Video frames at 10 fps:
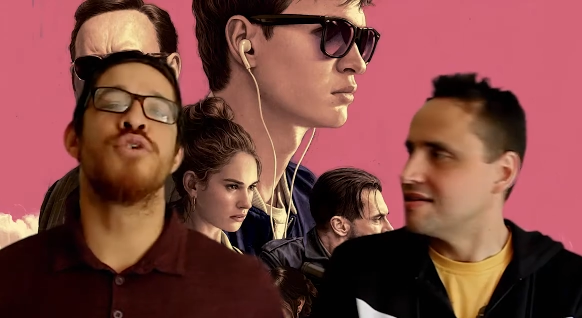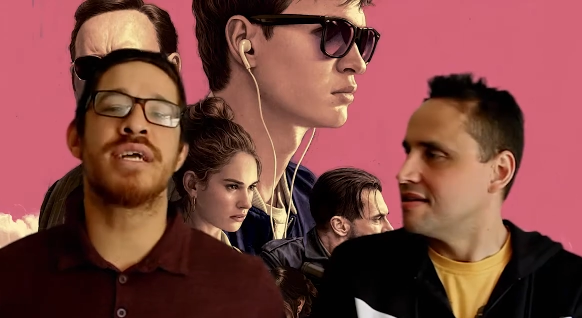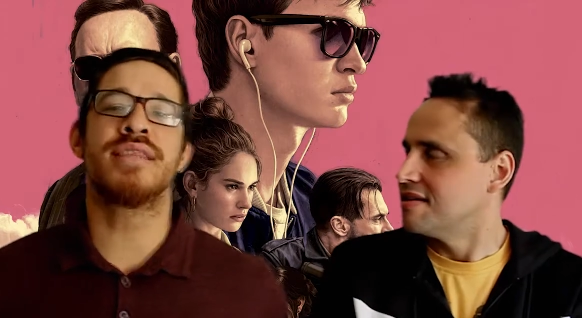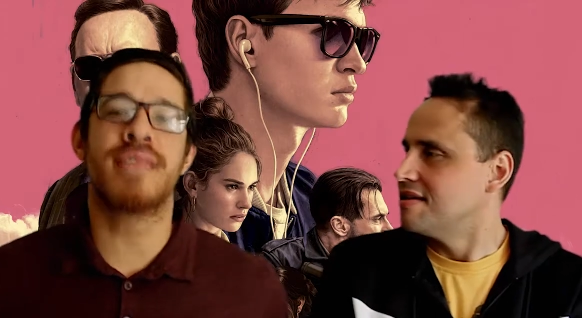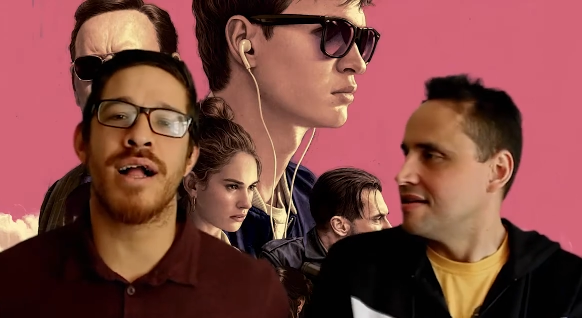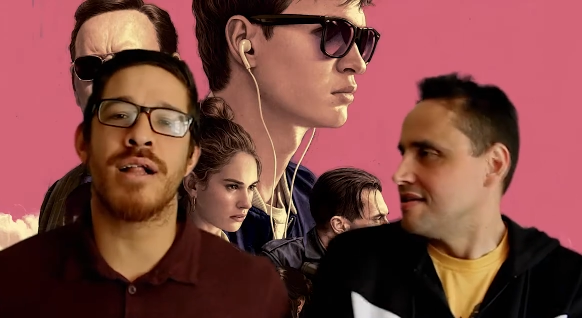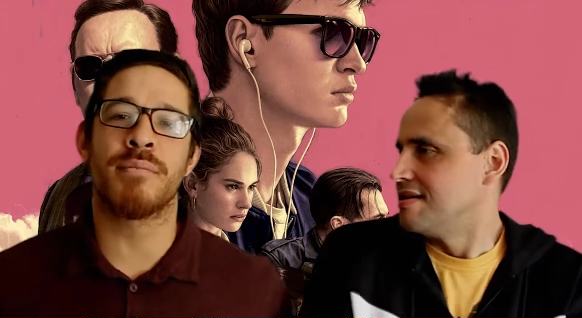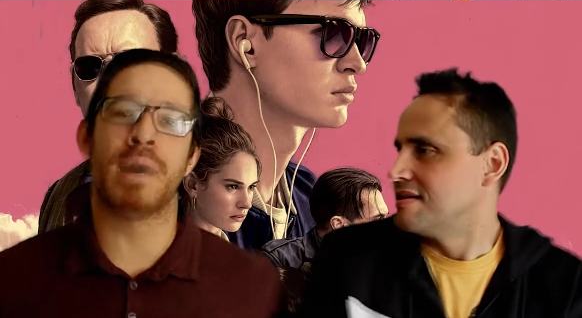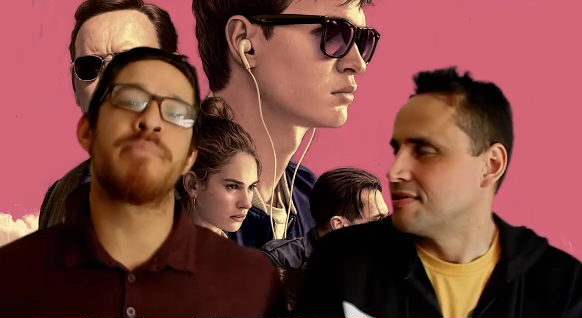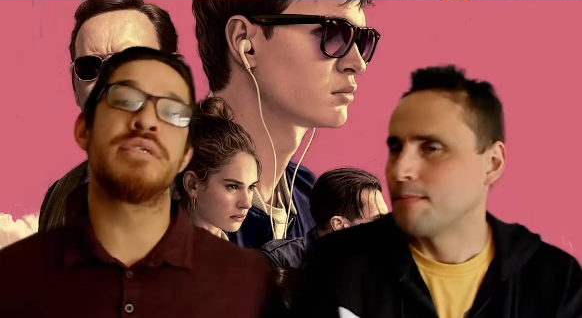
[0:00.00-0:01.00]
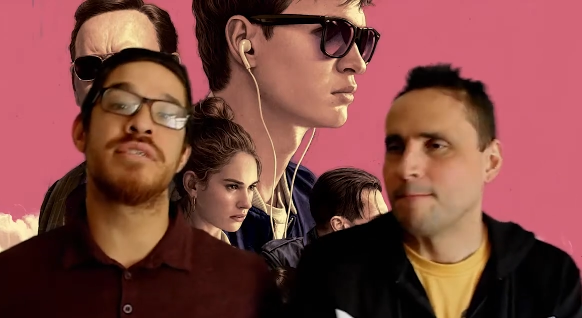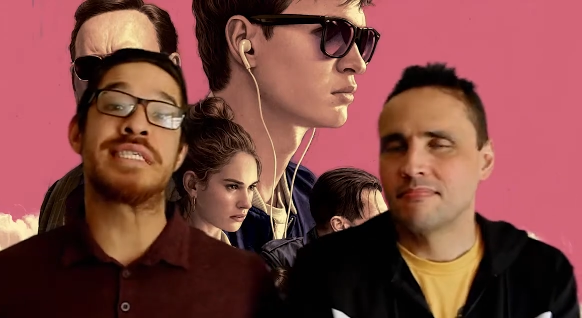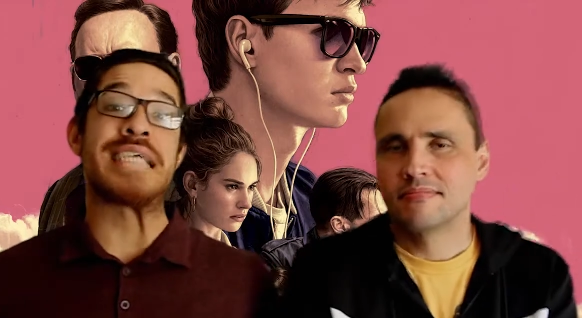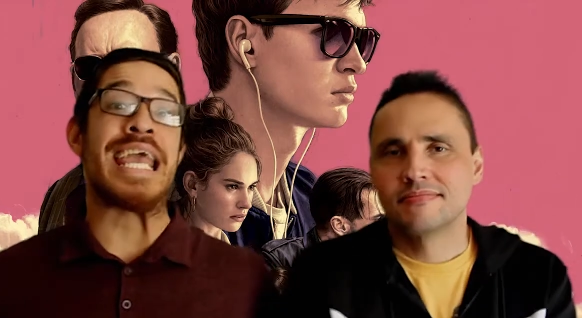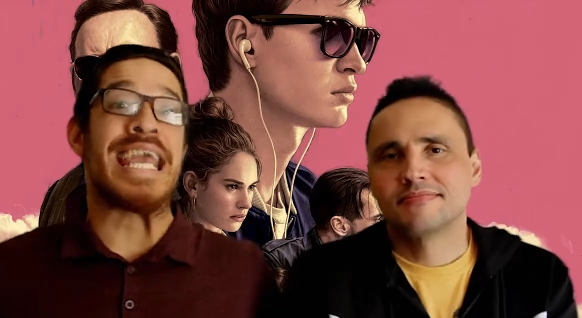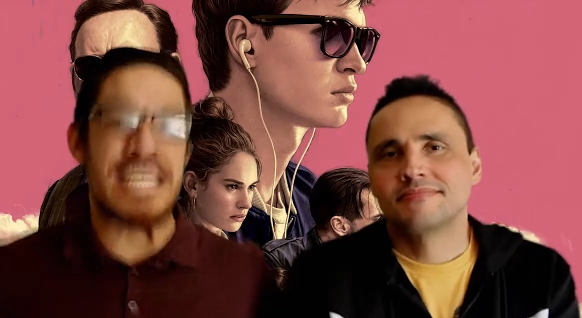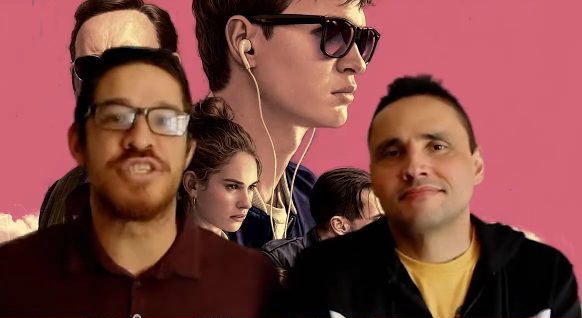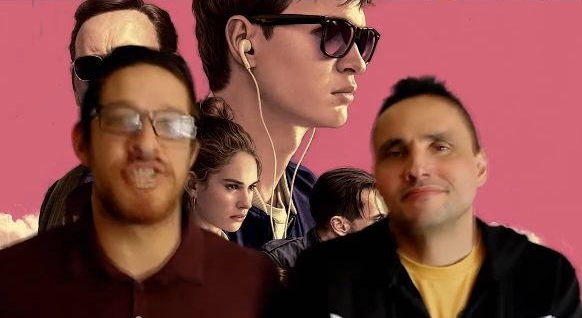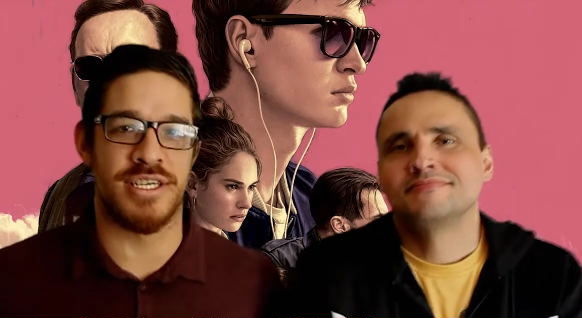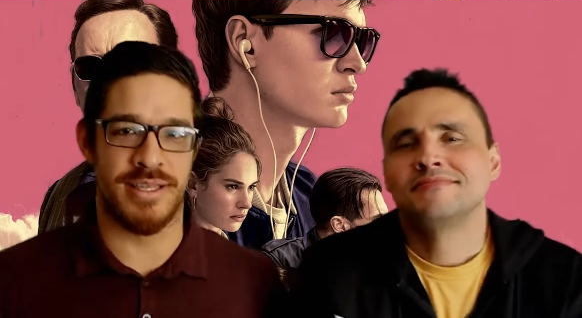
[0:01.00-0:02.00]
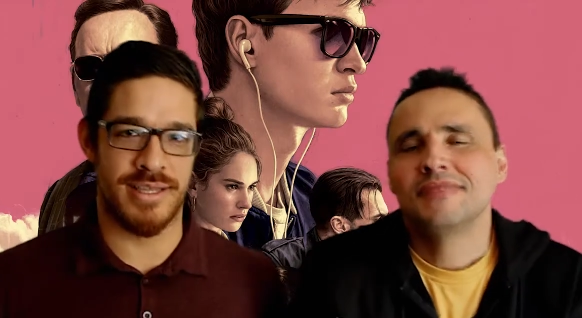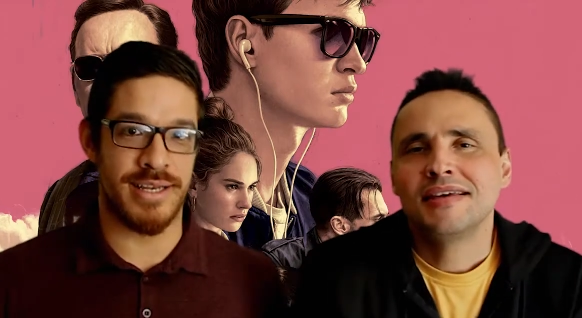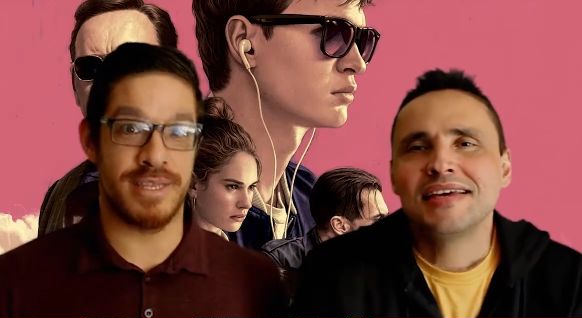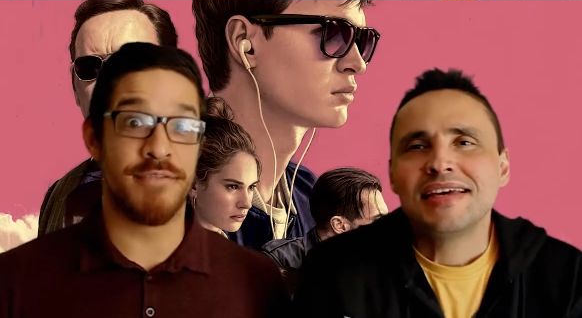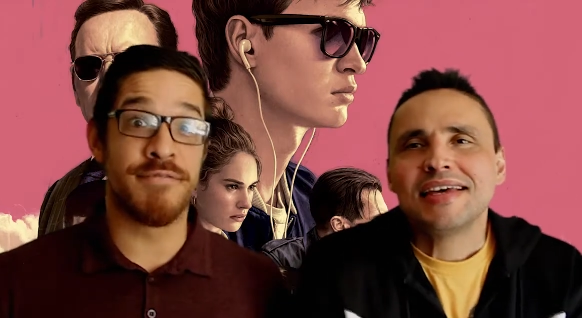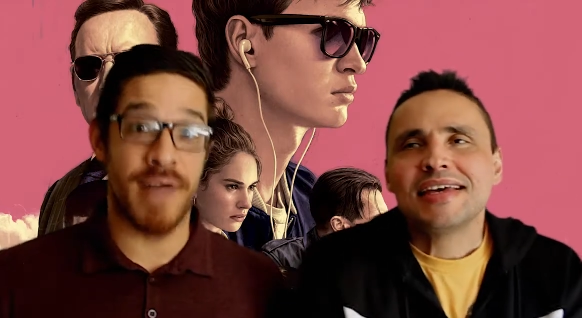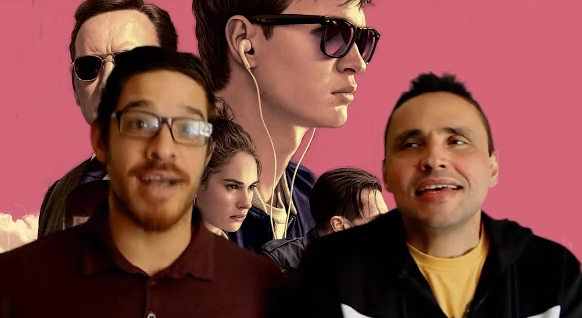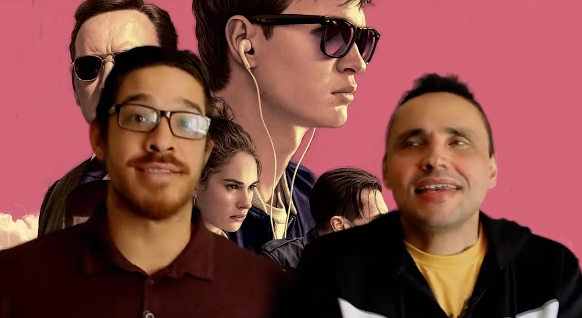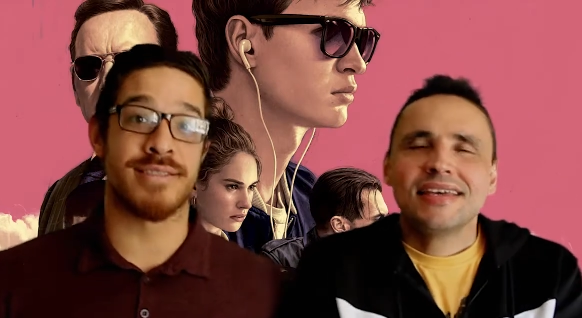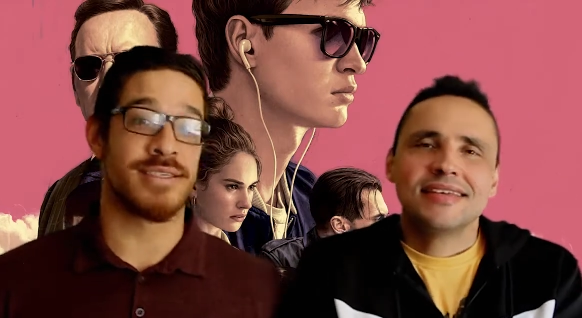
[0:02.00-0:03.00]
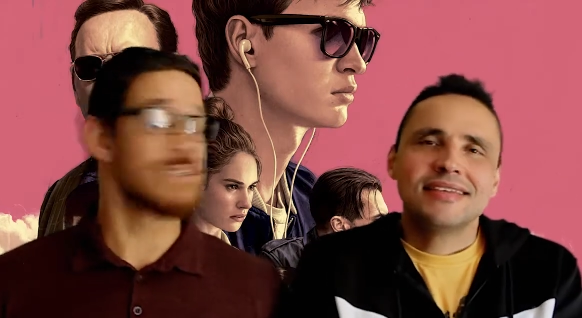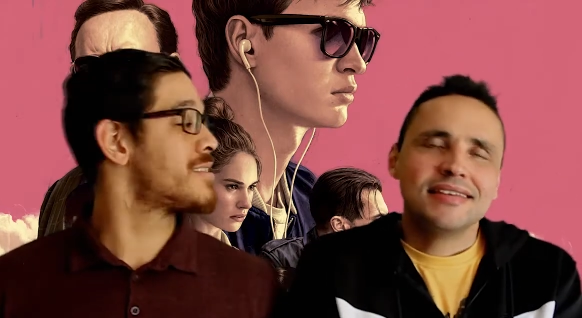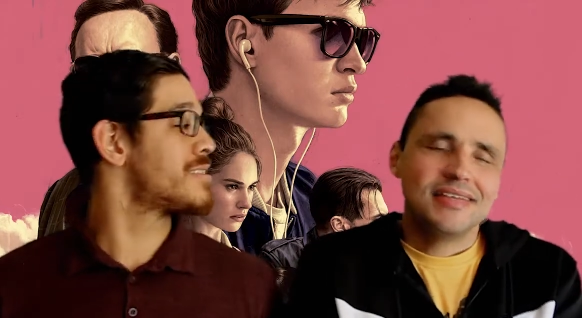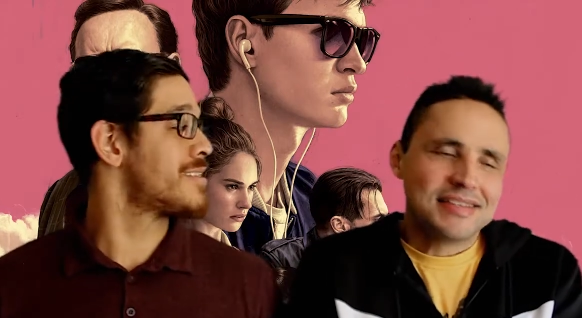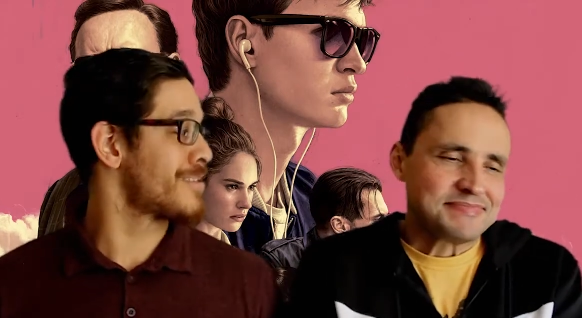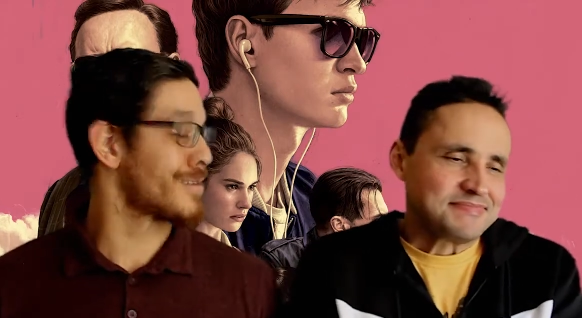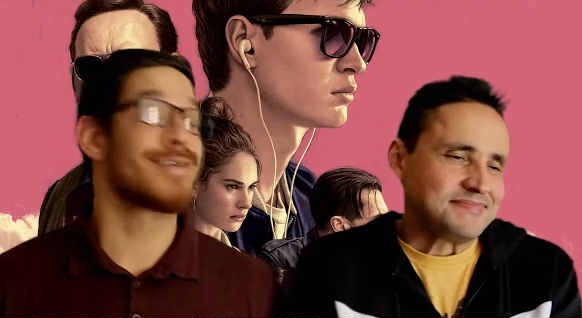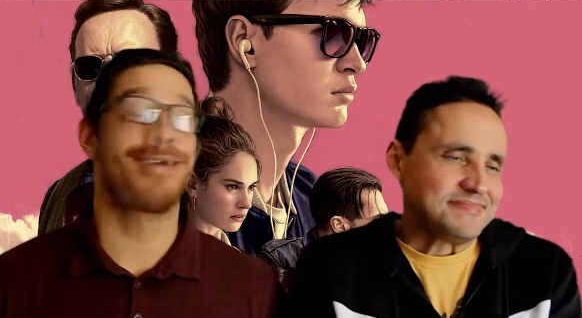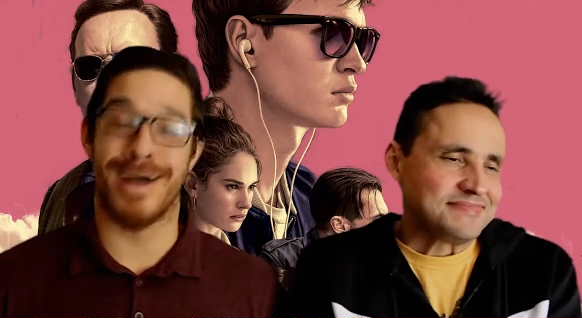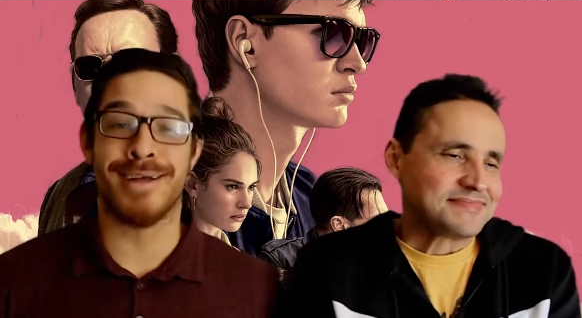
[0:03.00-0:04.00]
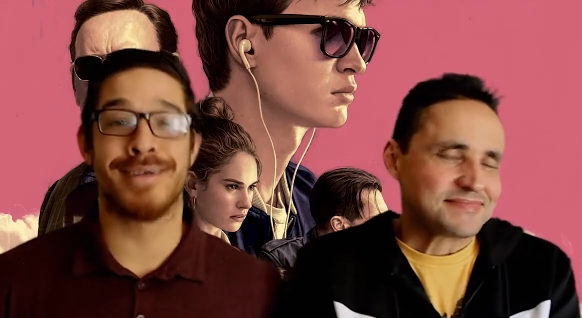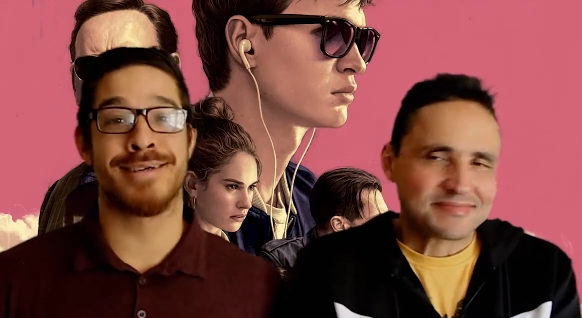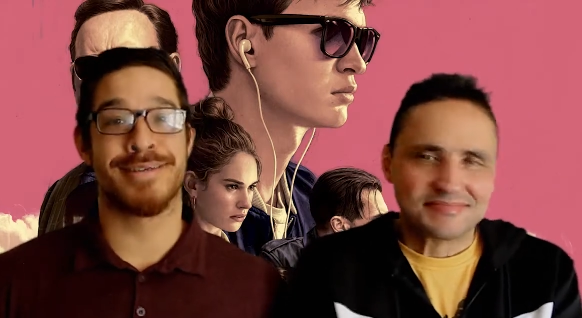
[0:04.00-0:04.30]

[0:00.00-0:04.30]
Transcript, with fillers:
Speaker 1: You can tell by PJ's energy that he finds this cuck,